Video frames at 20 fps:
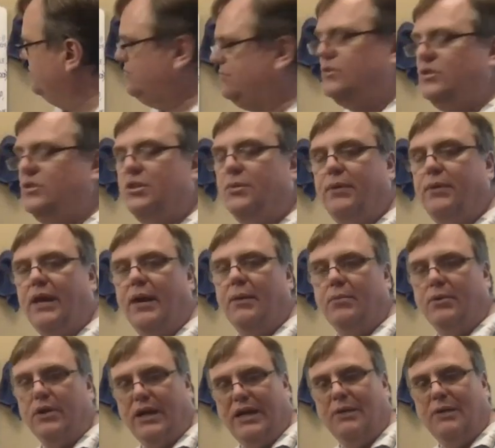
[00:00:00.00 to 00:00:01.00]
to be able to
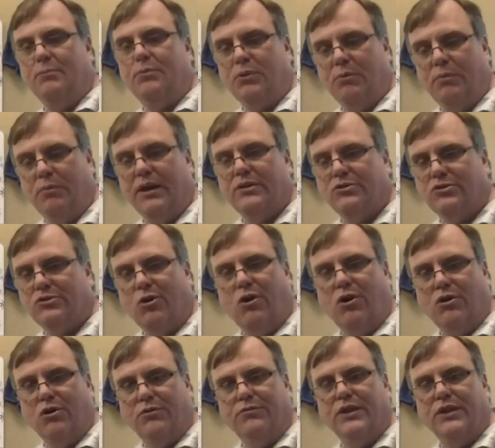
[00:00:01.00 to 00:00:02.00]
implement all of
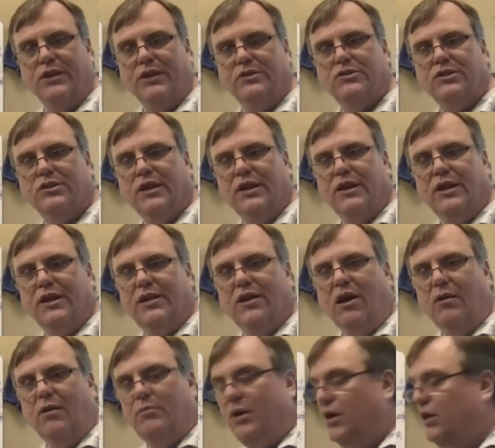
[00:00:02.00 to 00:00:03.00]

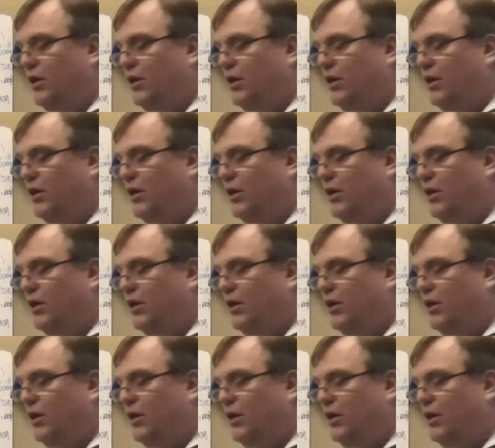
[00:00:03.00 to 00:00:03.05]
these.